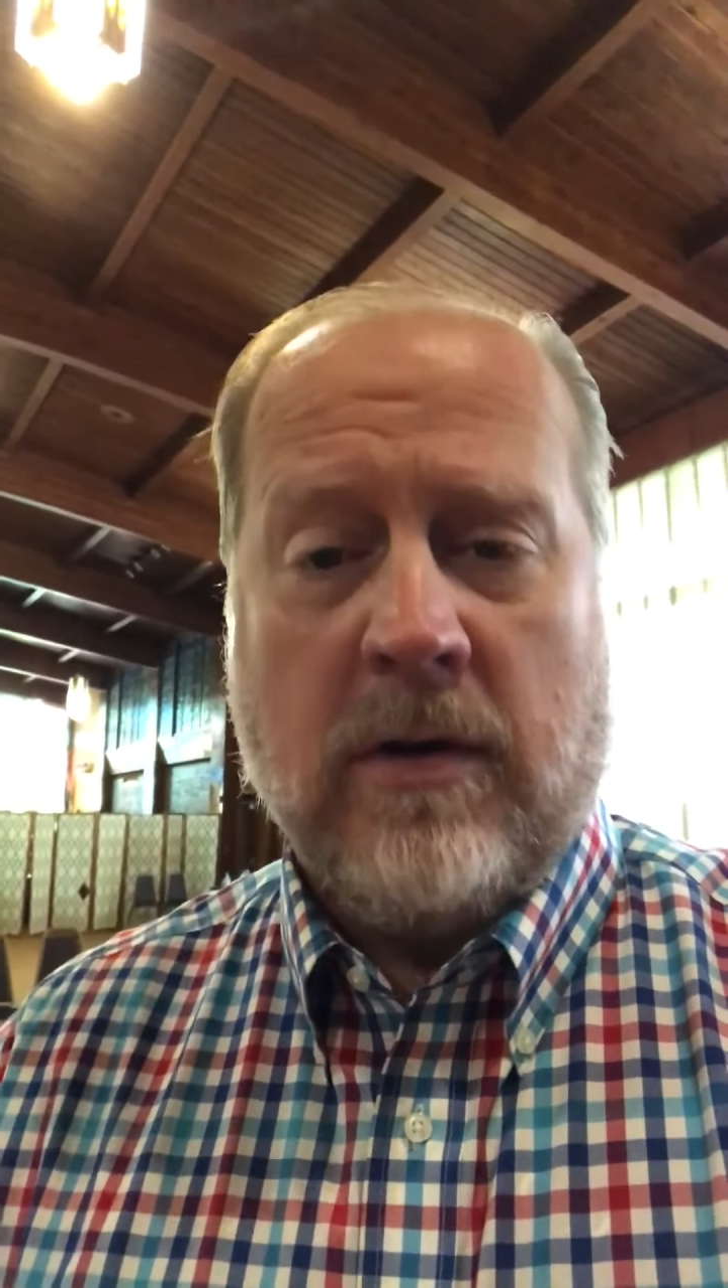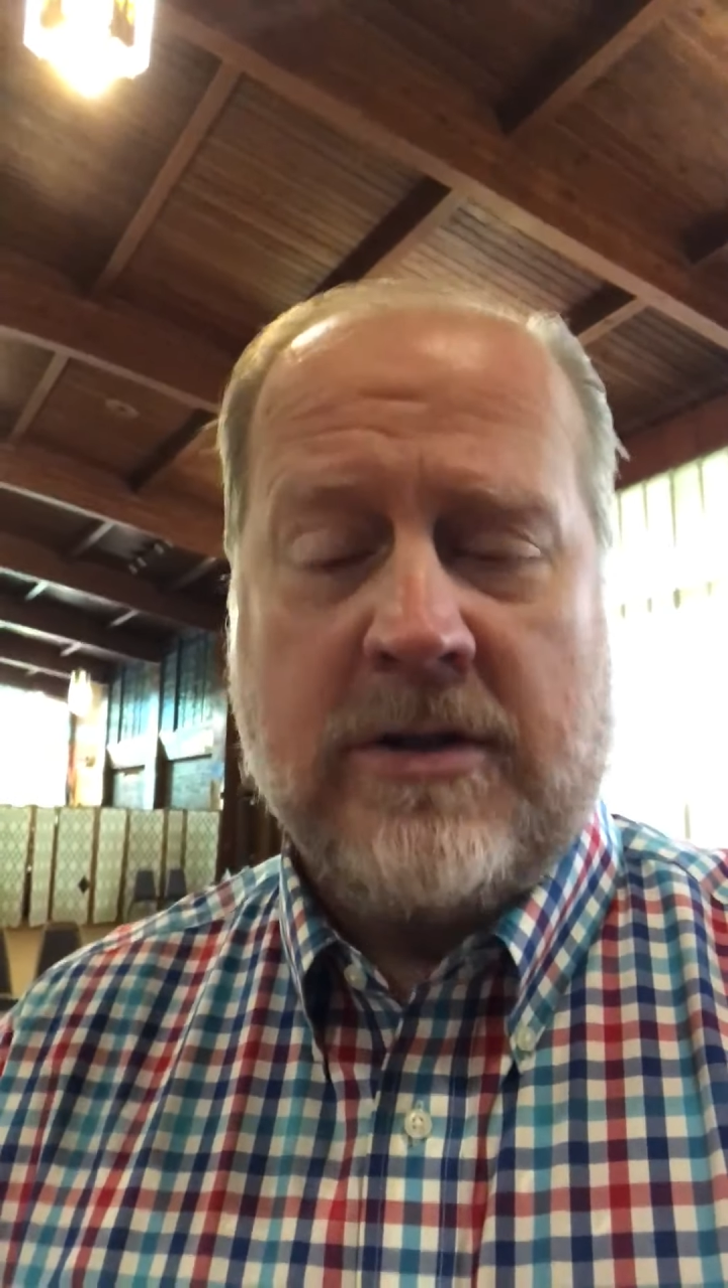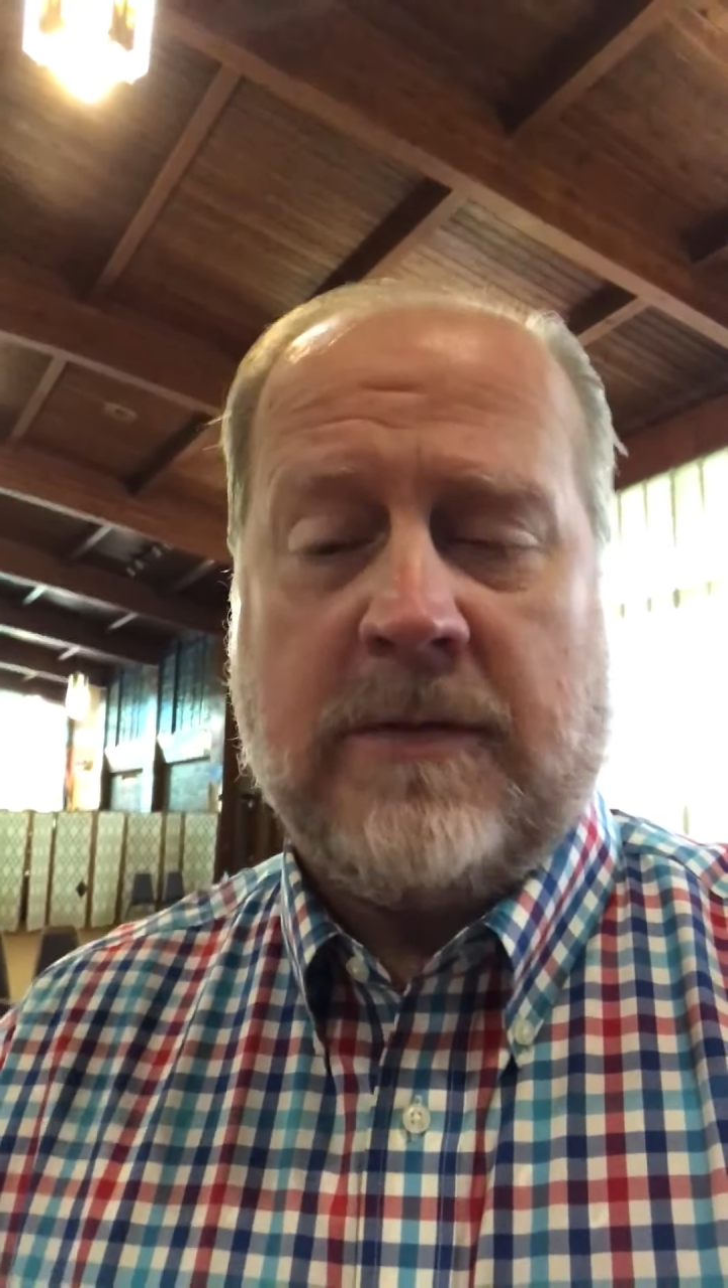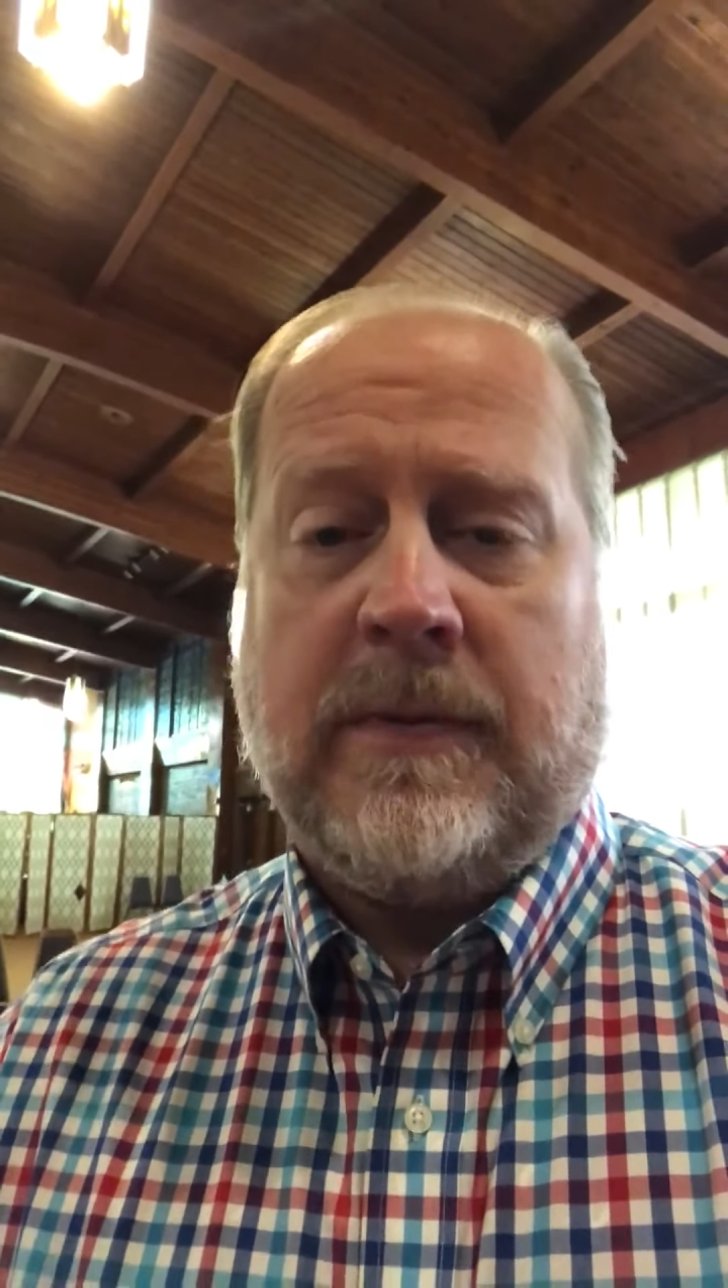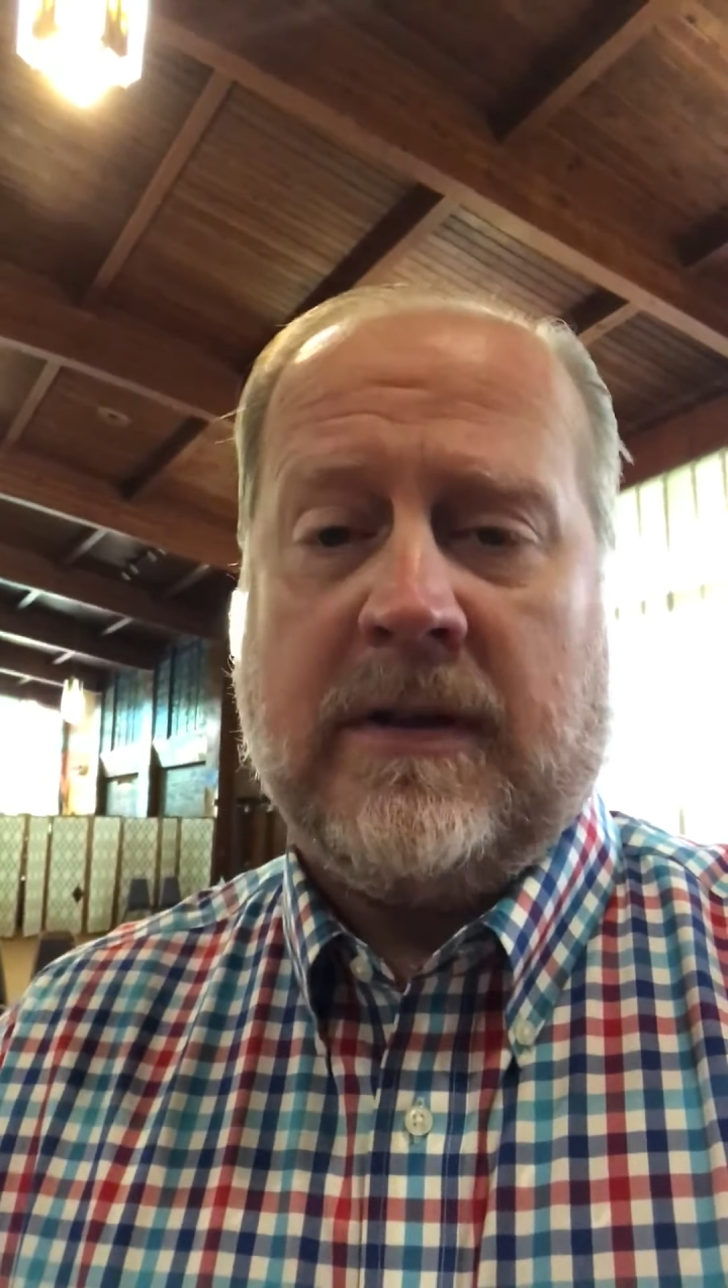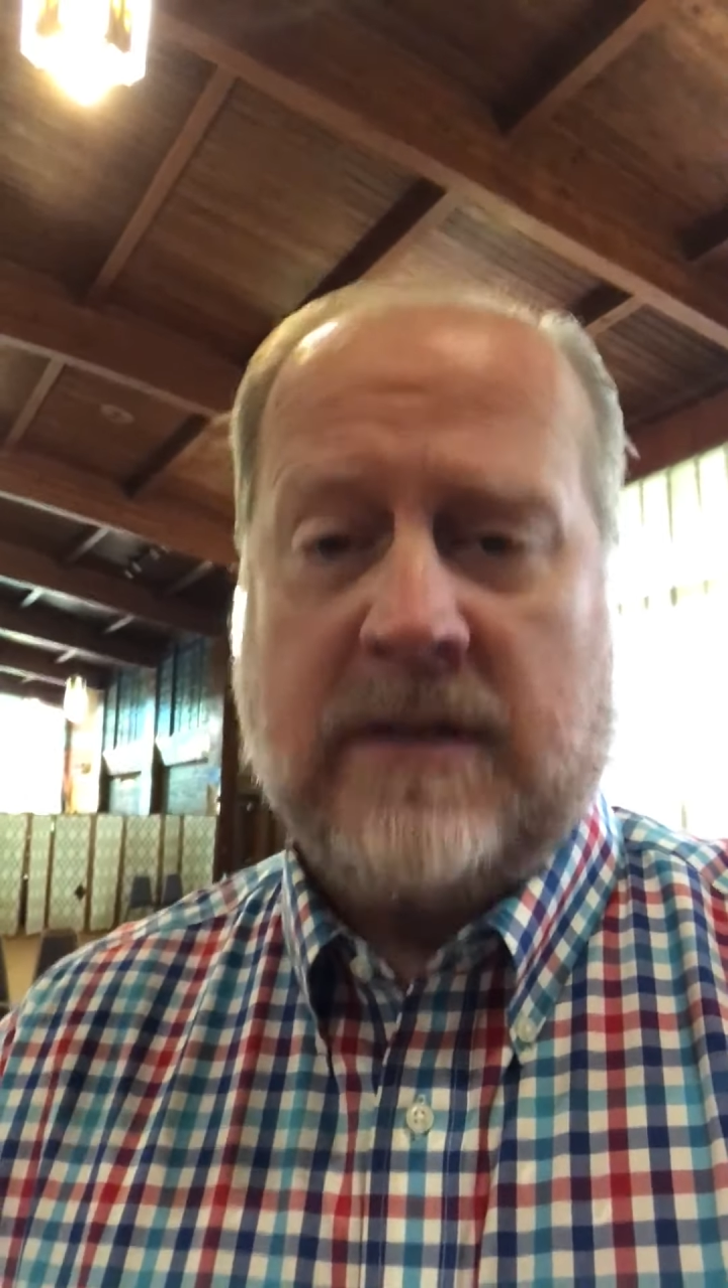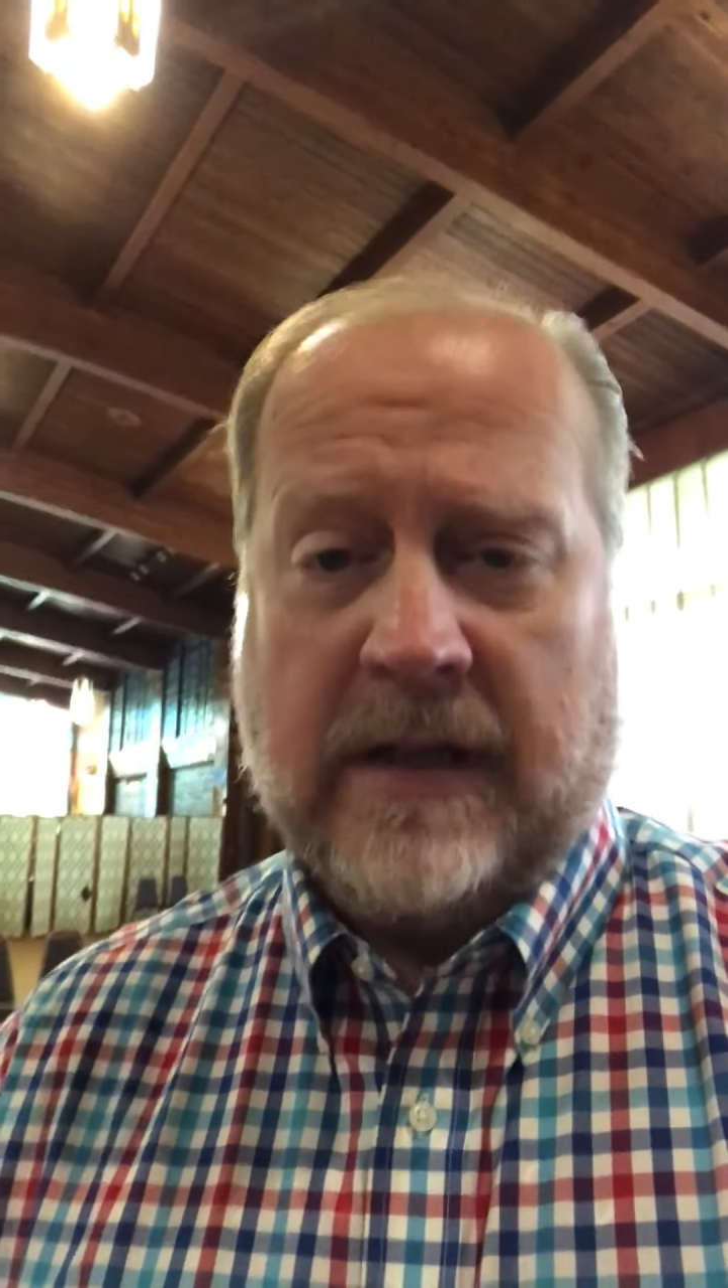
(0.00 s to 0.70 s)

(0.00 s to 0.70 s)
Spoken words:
worshiping